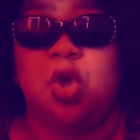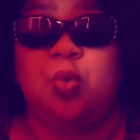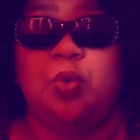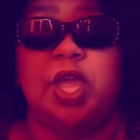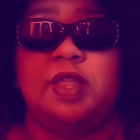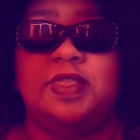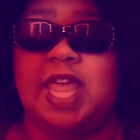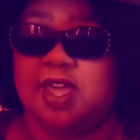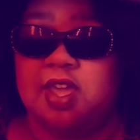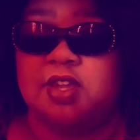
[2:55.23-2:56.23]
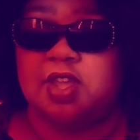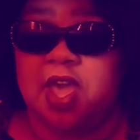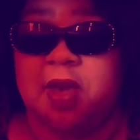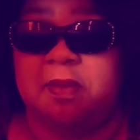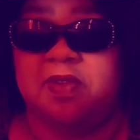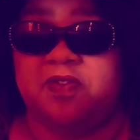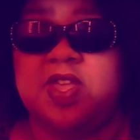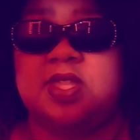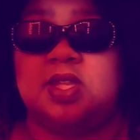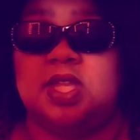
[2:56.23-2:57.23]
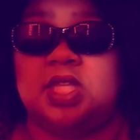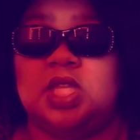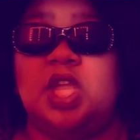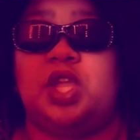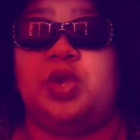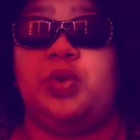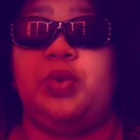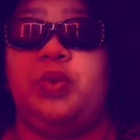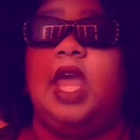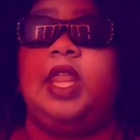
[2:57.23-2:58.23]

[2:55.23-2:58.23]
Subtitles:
when they couldn't come and physically see you.